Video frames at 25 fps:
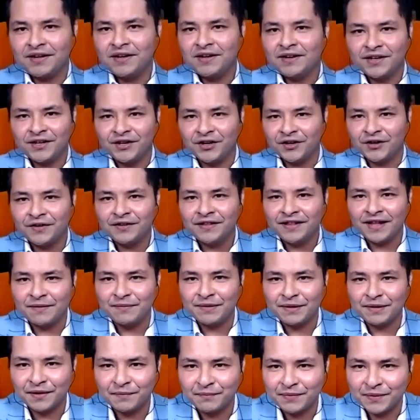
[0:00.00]
You know, I
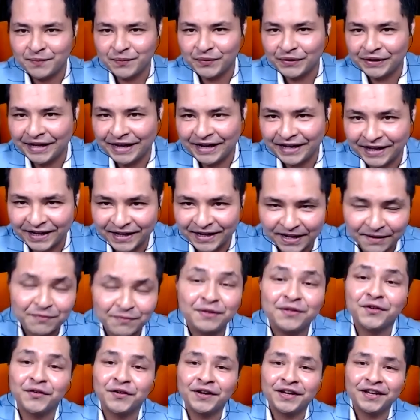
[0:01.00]
mean, some people like it. I'm
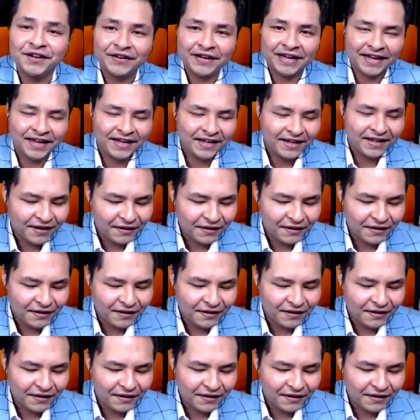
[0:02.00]
just joking, okay?